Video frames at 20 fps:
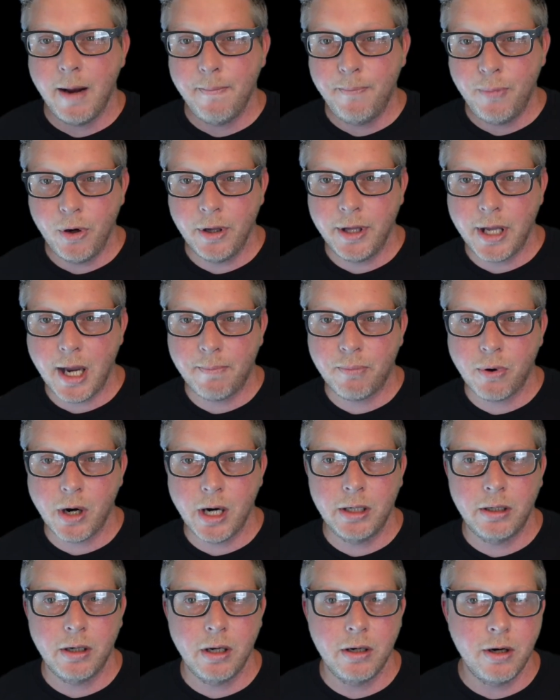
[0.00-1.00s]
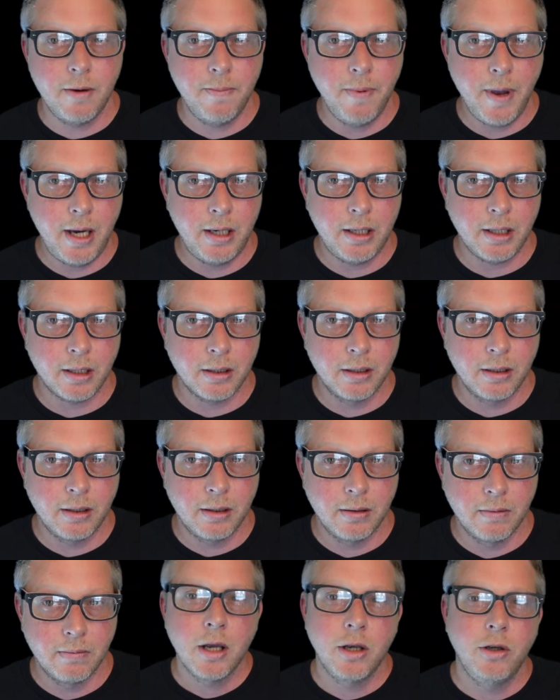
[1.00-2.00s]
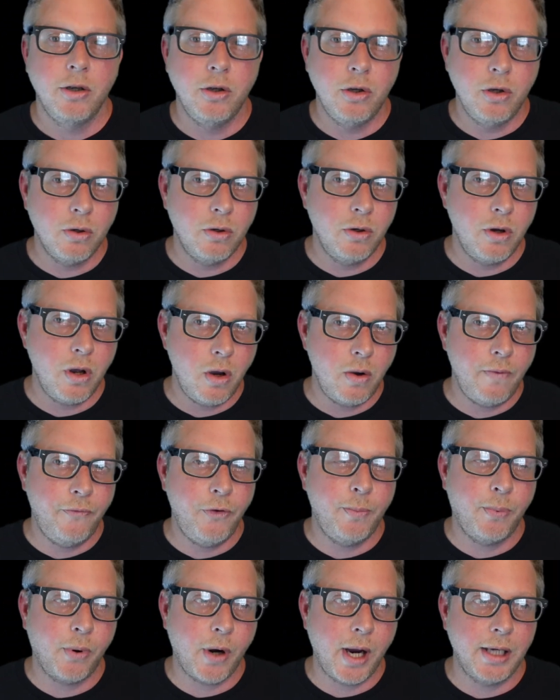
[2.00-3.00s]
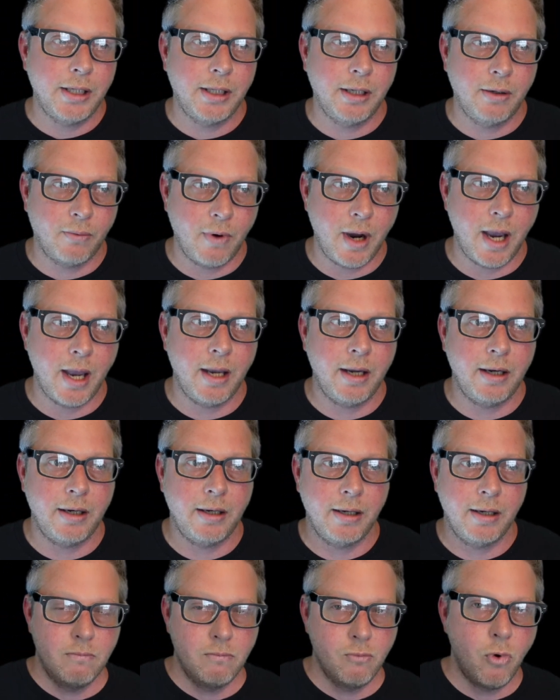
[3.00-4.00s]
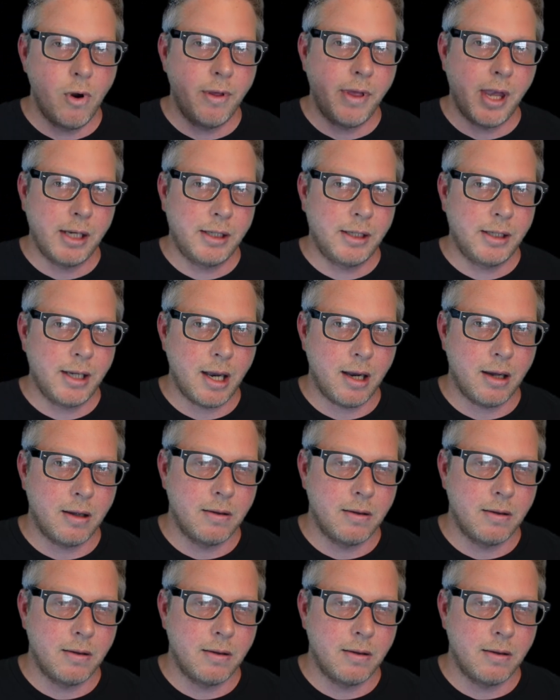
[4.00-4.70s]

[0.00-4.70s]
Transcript: put that price on your paintings. You'll know if you price it right when they sell.